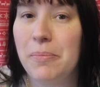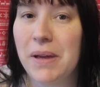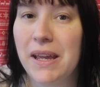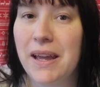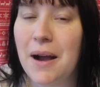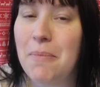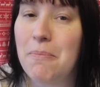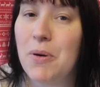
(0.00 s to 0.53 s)
to
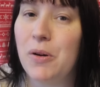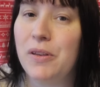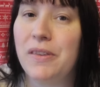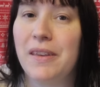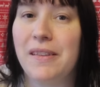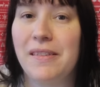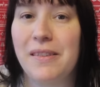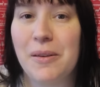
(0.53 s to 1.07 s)
be
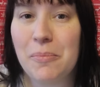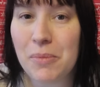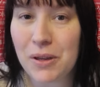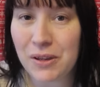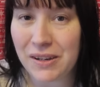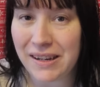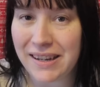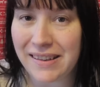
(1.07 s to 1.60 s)
unboxing some
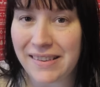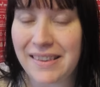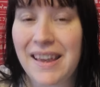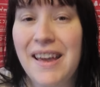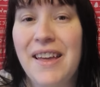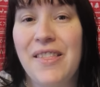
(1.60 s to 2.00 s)
goodies